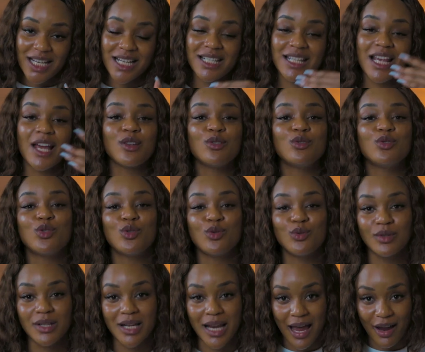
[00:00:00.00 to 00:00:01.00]
is that you
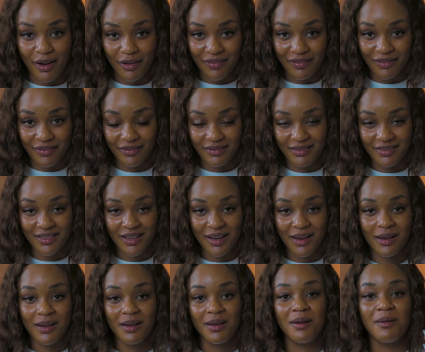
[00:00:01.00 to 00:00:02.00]
choose life.
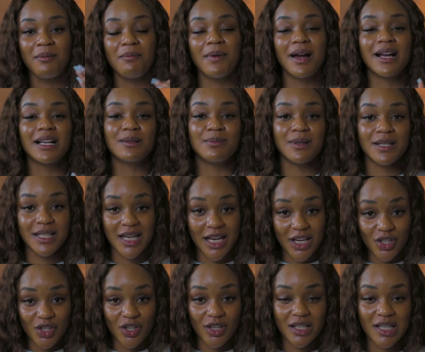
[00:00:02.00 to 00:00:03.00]
My
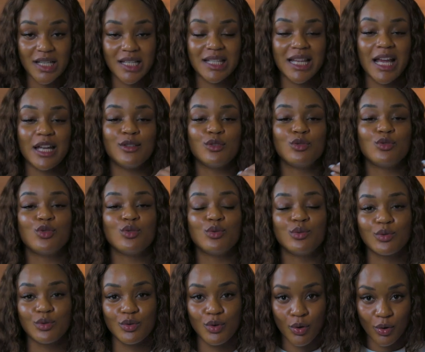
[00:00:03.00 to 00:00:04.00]
expectation is that you
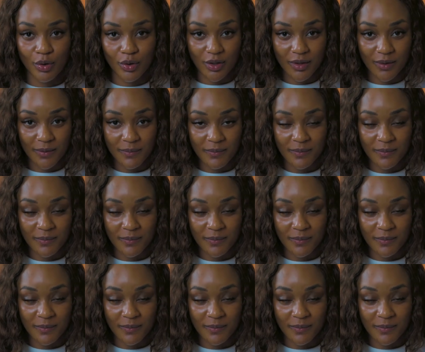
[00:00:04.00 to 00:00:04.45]
choose good.